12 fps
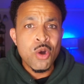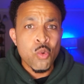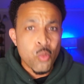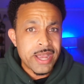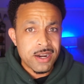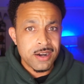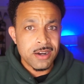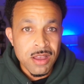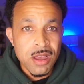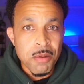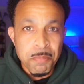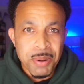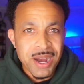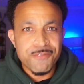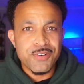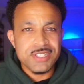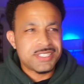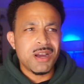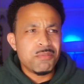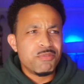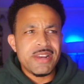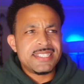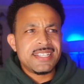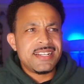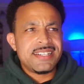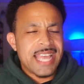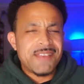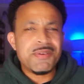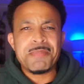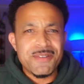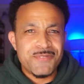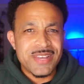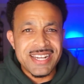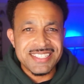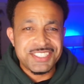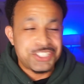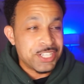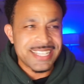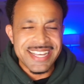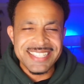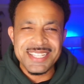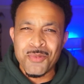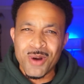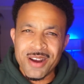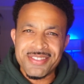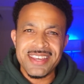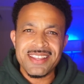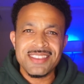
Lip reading: winner. But for some reason, David Benavidez just isn't worth it.